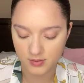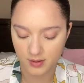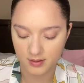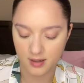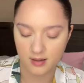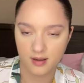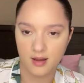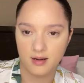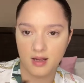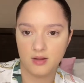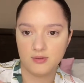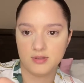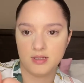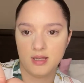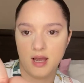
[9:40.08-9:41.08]
again, I
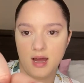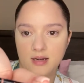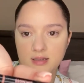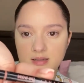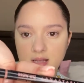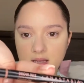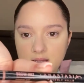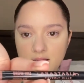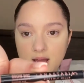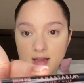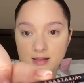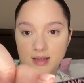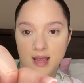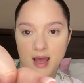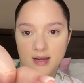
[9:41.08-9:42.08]
use the
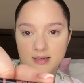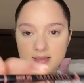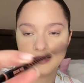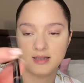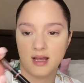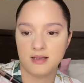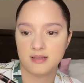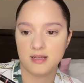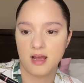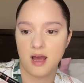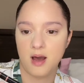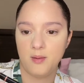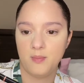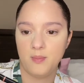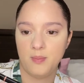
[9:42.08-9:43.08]

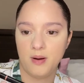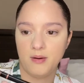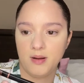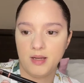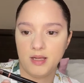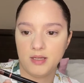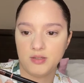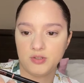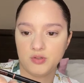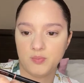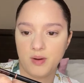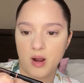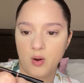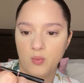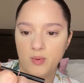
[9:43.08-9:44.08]
Anastasia Beverly Hills
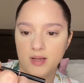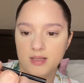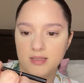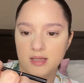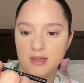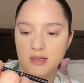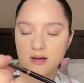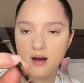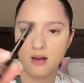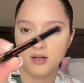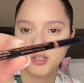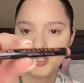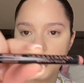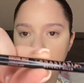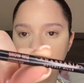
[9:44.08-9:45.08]
Brow Wiz in the color
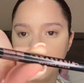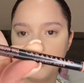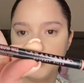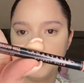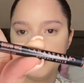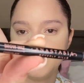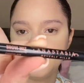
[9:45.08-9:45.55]
Chocolate.